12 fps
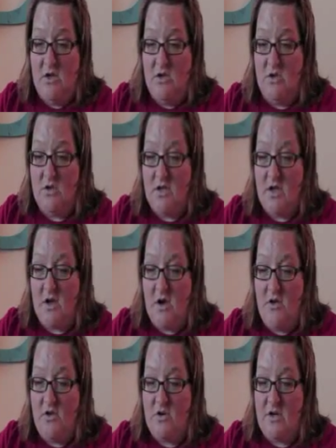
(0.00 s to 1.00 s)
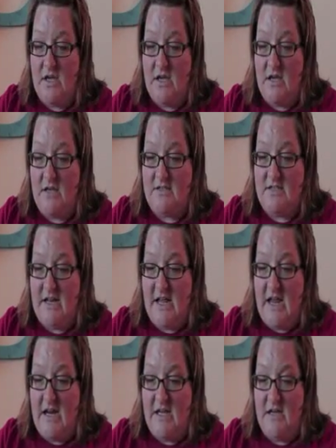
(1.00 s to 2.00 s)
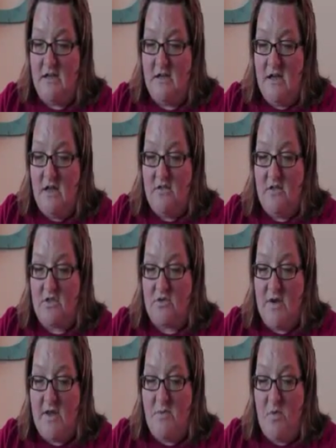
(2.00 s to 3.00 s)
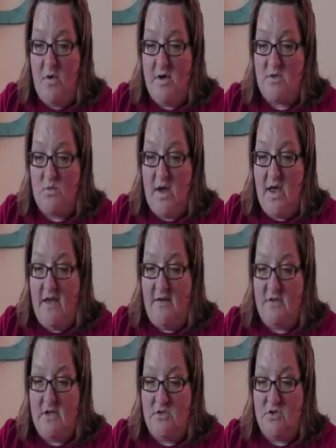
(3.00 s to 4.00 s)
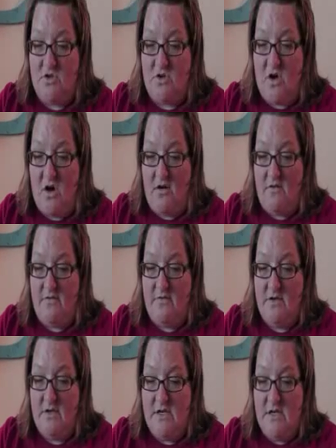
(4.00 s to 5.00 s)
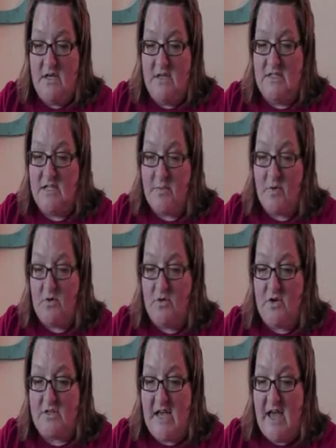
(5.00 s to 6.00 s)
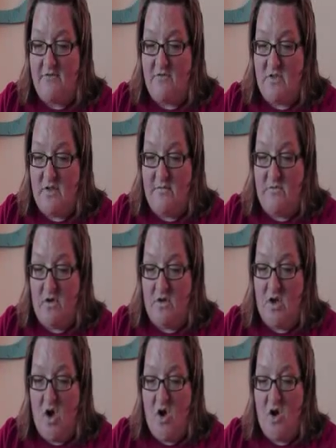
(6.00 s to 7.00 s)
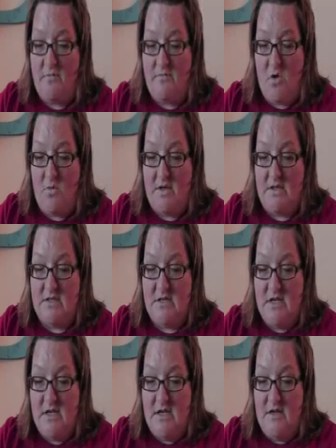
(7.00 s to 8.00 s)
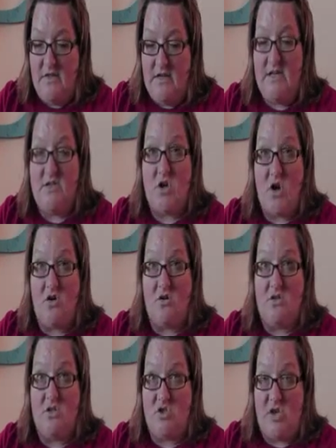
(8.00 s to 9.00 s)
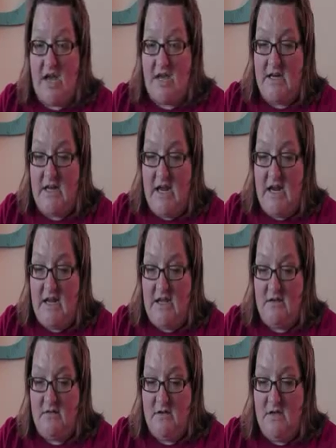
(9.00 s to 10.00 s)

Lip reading: "Good luck on your gig," said Annie. The three boys waved and took off. Dipper looked after them for a long moment. Then he turned to Jack and Annie.